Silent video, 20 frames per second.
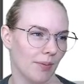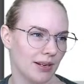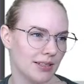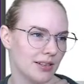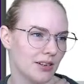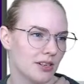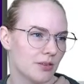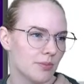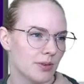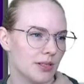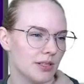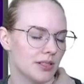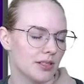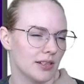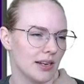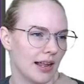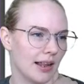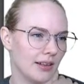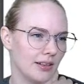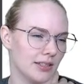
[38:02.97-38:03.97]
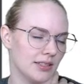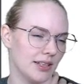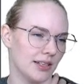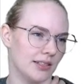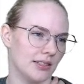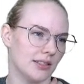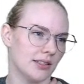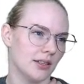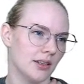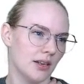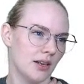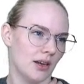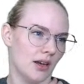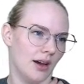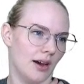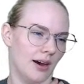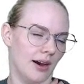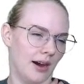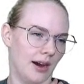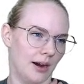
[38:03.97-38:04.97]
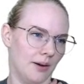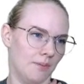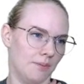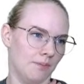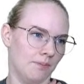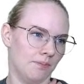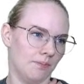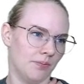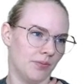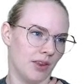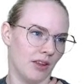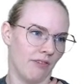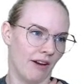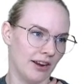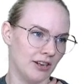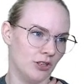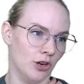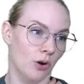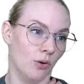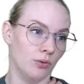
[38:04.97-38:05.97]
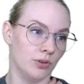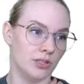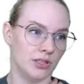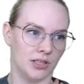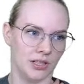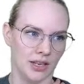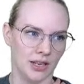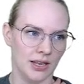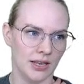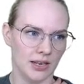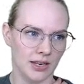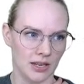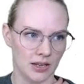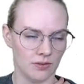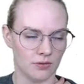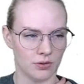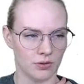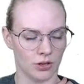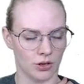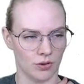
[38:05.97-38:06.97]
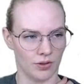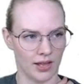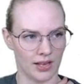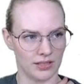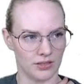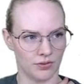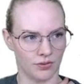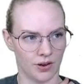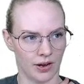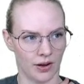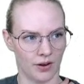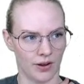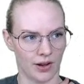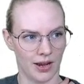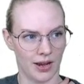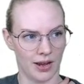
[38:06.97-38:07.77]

sentiment analysis, if I don't see it, even though that's very